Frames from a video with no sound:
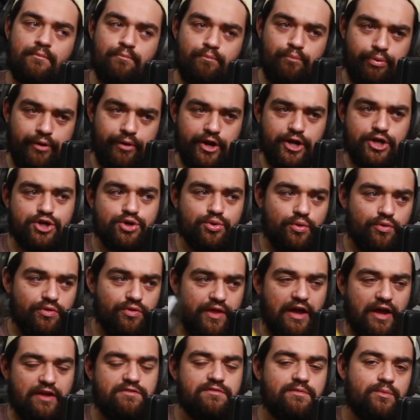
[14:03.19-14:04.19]
Pretty sure
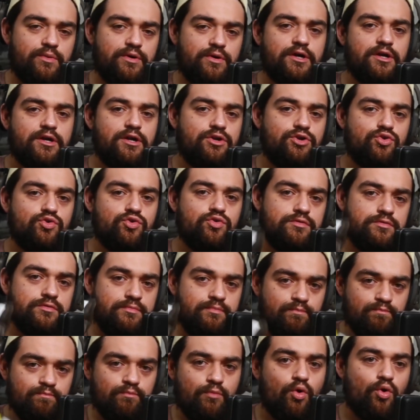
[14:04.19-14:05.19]
that's what we're going to do
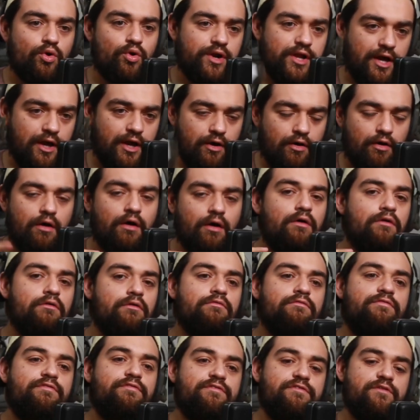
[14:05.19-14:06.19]
morning
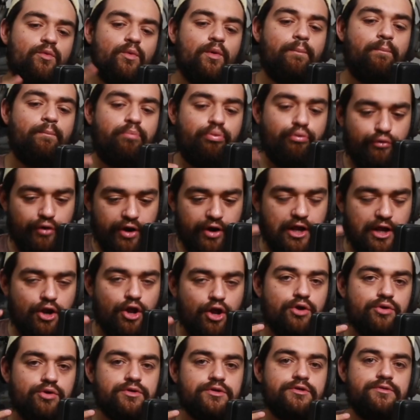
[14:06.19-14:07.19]
of, so we're
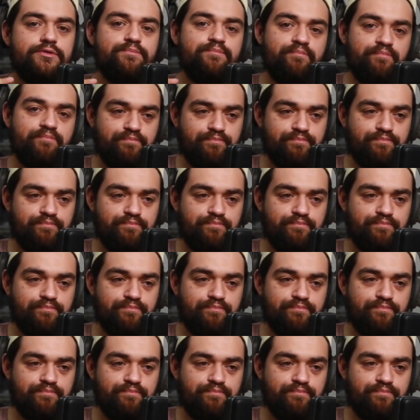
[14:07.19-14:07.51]
preloaded.